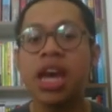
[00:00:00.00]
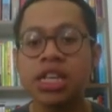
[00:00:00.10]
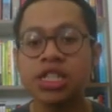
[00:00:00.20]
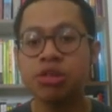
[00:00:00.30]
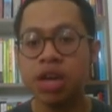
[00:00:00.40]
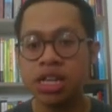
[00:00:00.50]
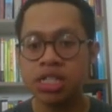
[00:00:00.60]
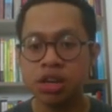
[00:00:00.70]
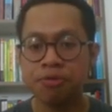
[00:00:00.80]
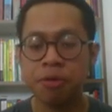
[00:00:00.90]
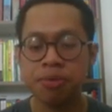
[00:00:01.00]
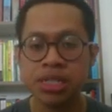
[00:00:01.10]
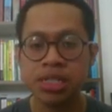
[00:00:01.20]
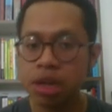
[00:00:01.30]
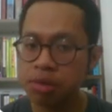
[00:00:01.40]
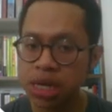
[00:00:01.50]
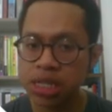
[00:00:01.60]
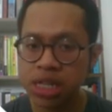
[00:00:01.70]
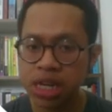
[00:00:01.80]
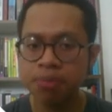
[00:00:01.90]
As you can see from this
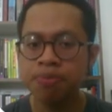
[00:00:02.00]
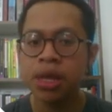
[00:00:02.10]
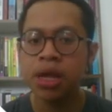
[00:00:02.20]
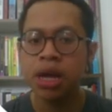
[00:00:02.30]
narration,